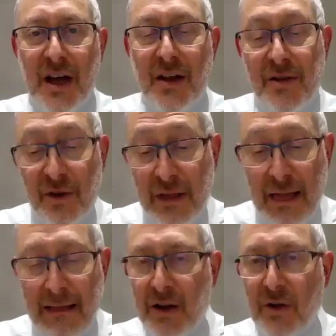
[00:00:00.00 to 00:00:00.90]
I thought,
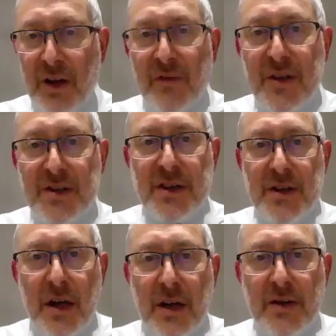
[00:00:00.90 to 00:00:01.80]
giving
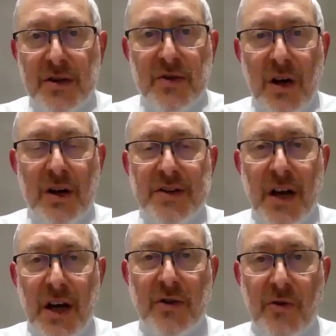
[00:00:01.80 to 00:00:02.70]
tzedakah, there's no hanas
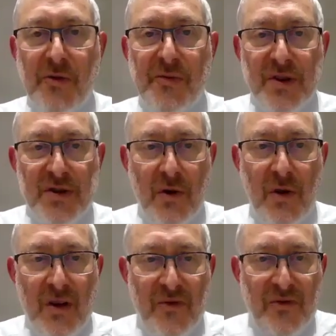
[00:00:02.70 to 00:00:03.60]
haguf, there's
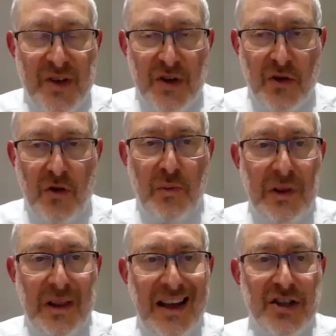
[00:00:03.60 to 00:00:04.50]
no physical
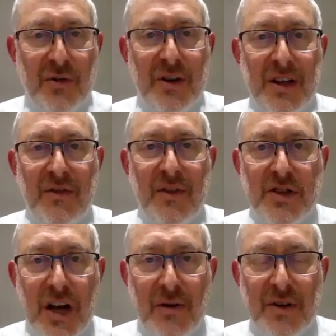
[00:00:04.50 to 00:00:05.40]
pleasure in giving
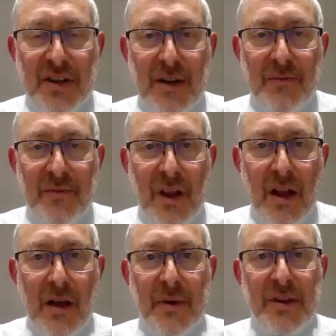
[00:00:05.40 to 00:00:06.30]
charity,
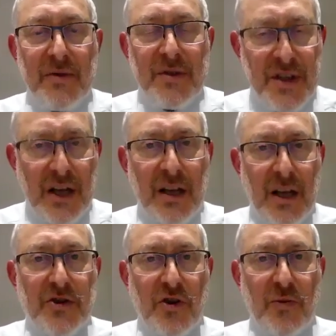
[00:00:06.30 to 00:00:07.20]
but there is
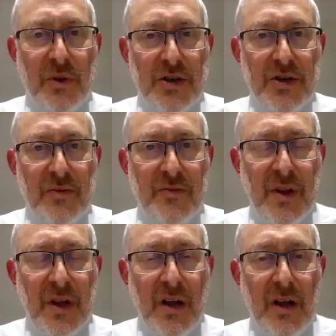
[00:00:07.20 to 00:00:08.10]
psychological pleasure.
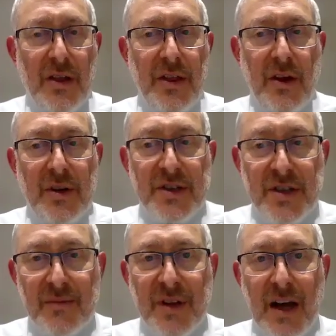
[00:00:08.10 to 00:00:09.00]
There is
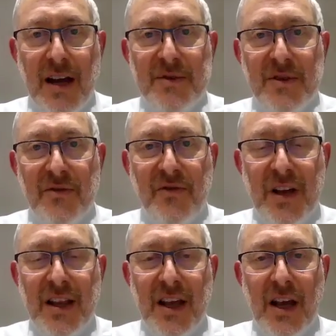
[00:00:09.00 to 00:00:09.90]
sometimes a
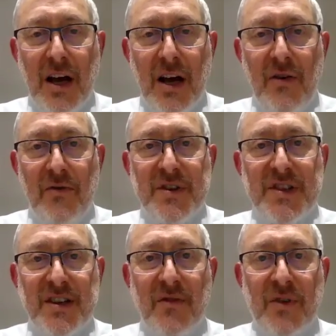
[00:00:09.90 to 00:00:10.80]
feeling of
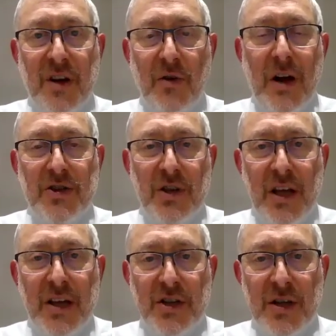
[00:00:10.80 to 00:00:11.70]

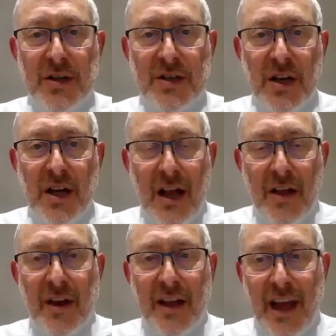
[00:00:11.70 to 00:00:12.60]
self-congratulations.
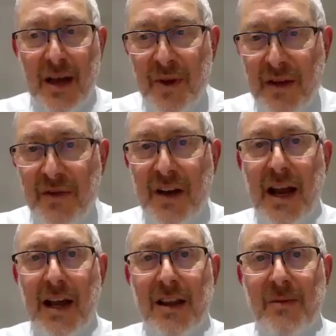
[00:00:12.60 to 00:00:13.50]
There can be even
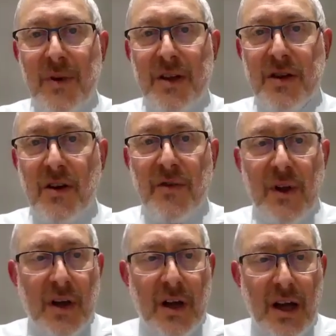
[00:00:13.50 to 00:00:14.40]
an element of
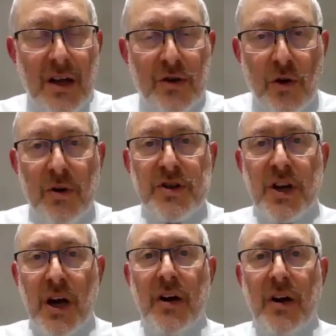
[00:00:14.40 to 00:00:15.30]

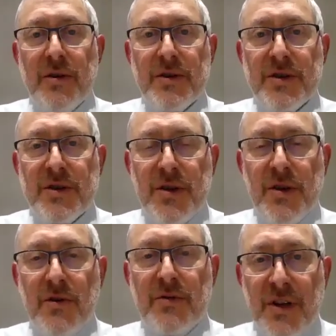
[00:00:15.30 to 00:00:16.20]
encouraging others
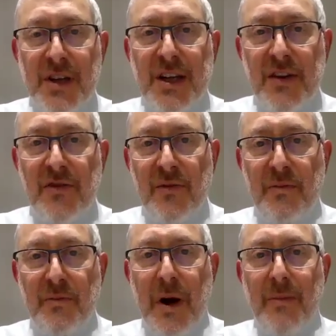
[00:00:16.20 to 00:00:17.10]
to give
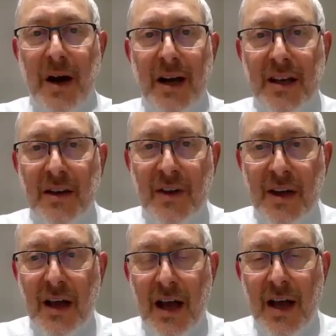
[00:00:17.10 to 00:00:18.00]
by my
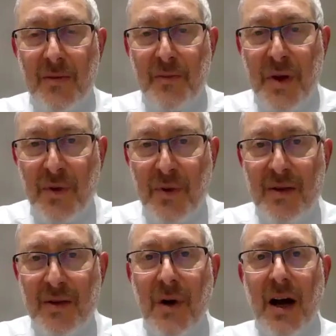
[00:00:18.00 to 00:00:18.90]
giving, and people
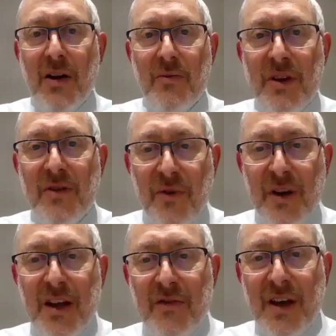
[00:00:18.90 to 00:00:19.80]
admire me for
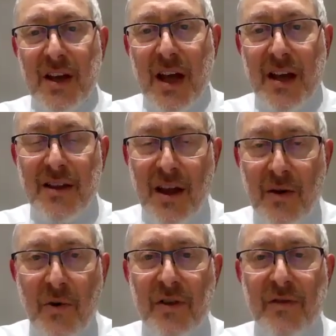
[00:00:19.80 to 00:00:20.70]
giving, and they're
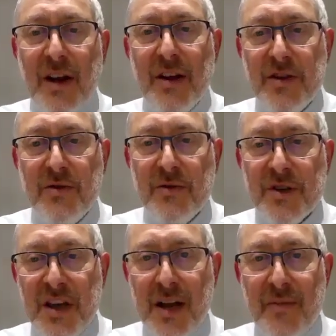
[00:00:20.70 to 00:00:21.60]
motivated to do the
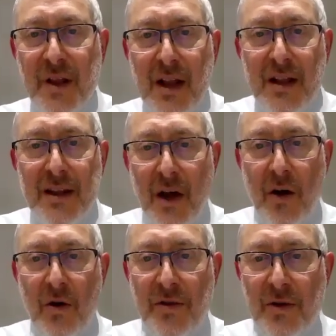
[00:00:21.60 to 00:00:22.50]
same.
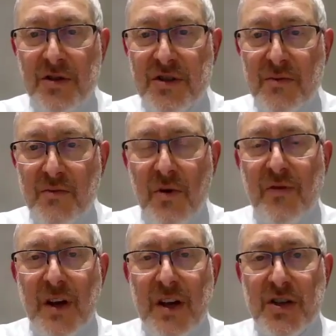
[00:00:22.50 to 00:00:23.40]
Now, those
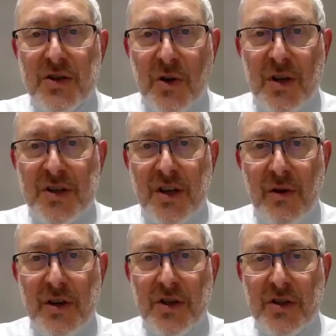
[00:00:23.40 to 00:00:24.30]
motivations or
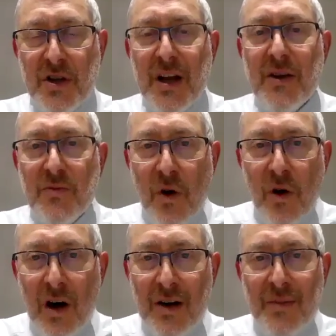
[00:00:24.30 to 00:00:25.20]
considerations are not
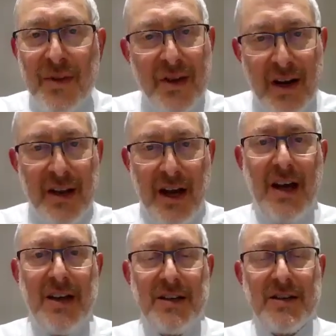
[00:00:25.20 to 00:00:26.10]
wrong, but they're not the
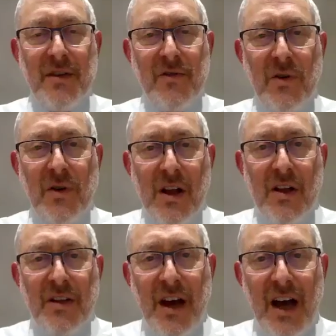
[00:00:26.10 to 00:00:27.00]
highest level.
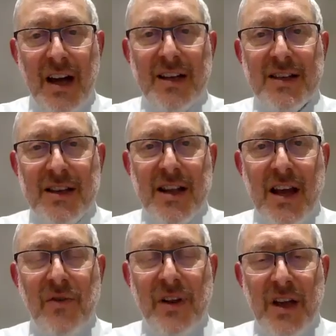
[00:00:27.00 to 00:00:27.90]
The highest
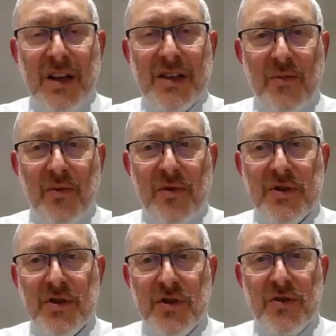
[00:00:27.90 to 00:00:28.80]
level is that a
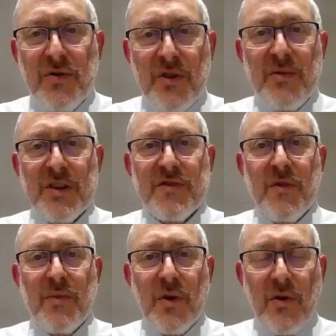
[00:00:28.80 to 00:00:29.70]
person should do the
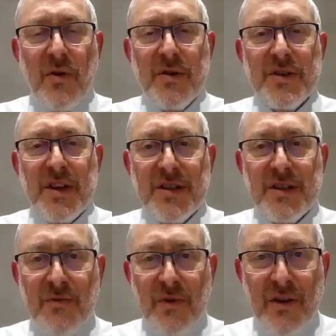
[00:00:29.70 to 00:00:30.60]
mitzvah because it's
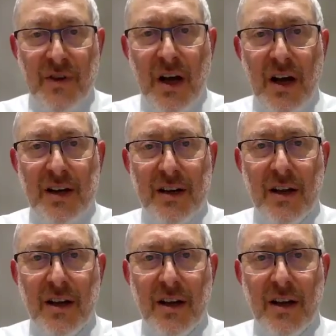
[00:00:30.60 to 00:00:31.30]
the will of God.